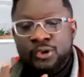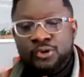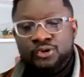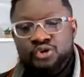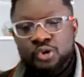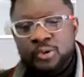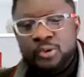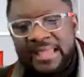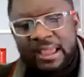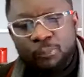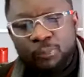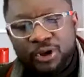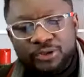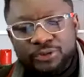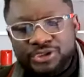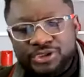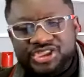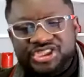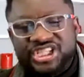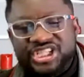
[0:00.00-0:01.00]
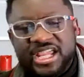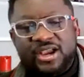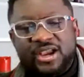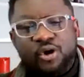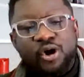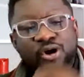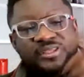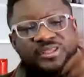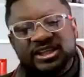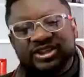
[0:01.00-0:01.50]
You now want to check,
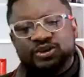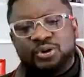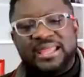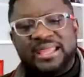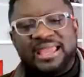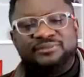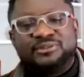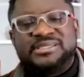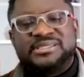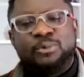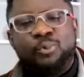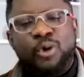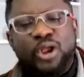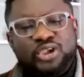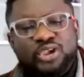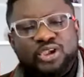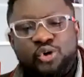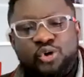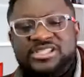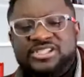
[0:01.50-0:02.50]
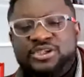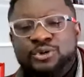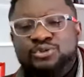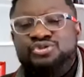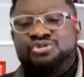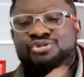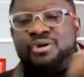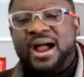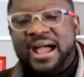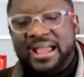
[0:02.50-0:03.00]
audit your life to say what constitutes
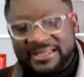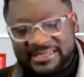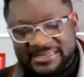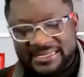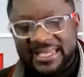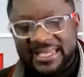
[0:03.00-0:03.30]
drags